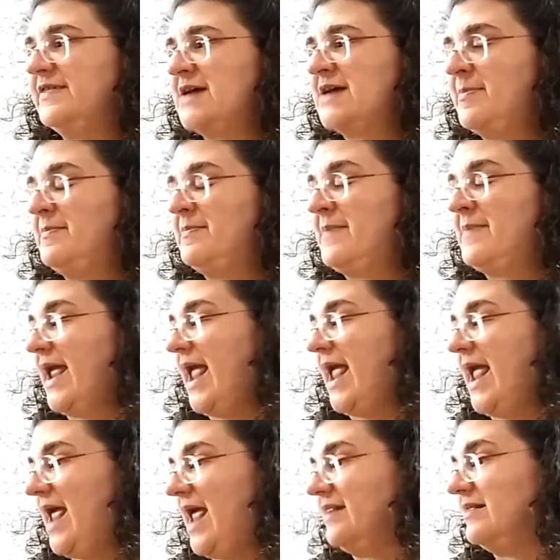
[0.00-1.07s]
not
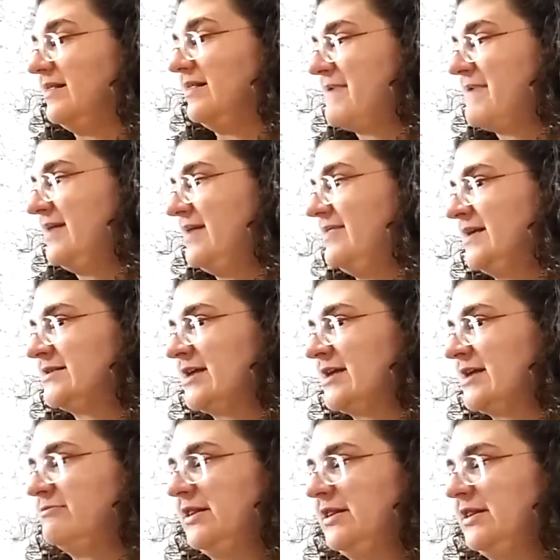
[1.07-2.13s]
off of the top of my
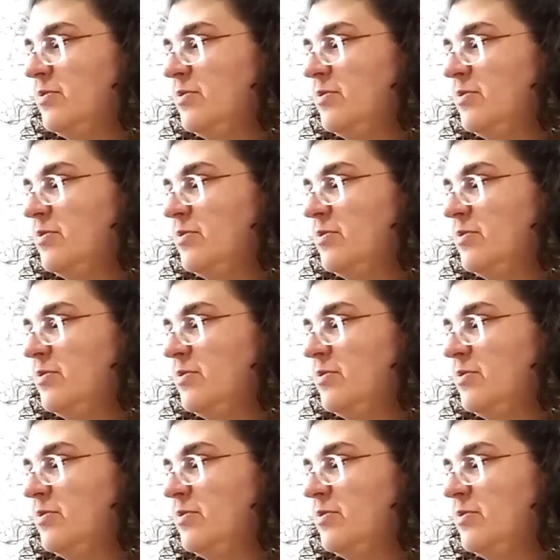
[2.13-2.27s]
head.